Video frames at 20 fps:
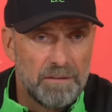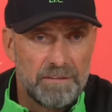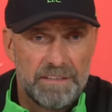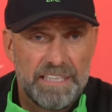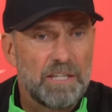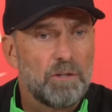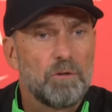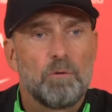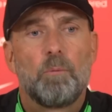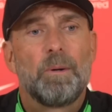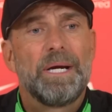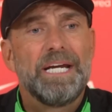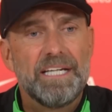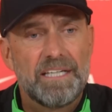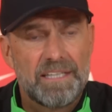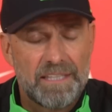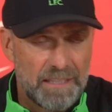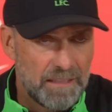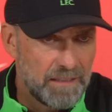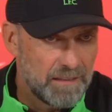they're
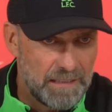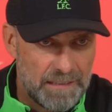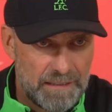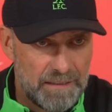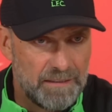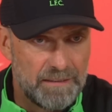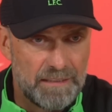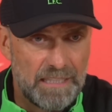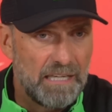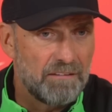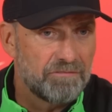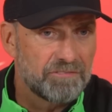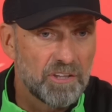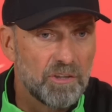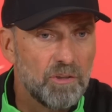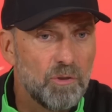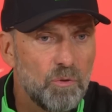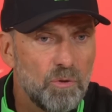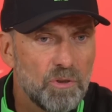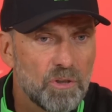awake in the
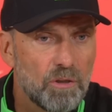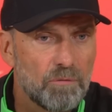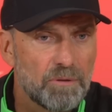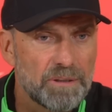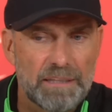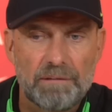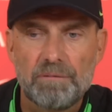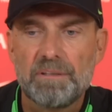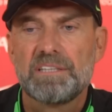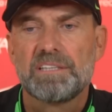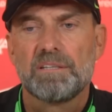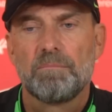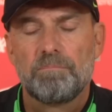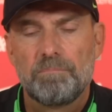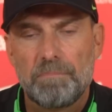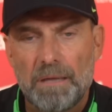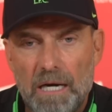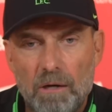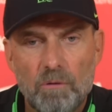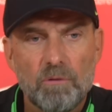afternoon or whatever it's
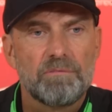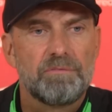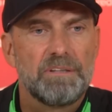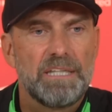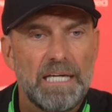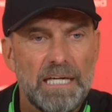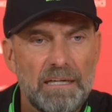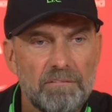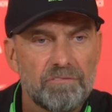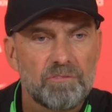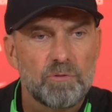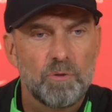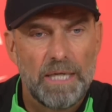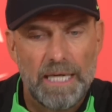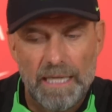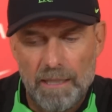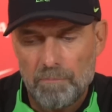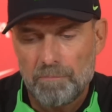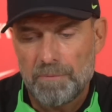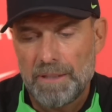about we have to
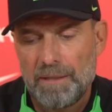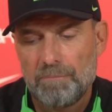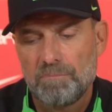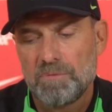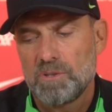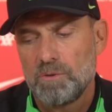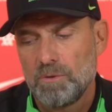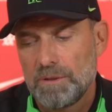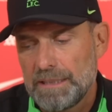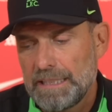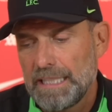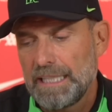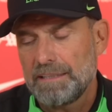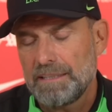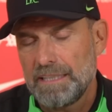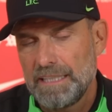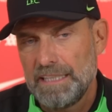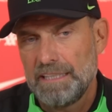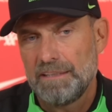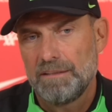help them to get
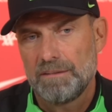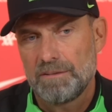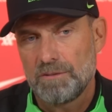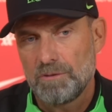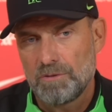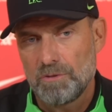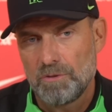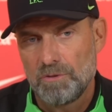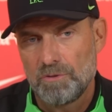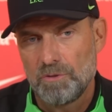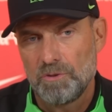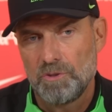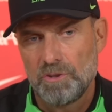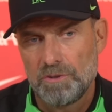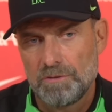into to, to,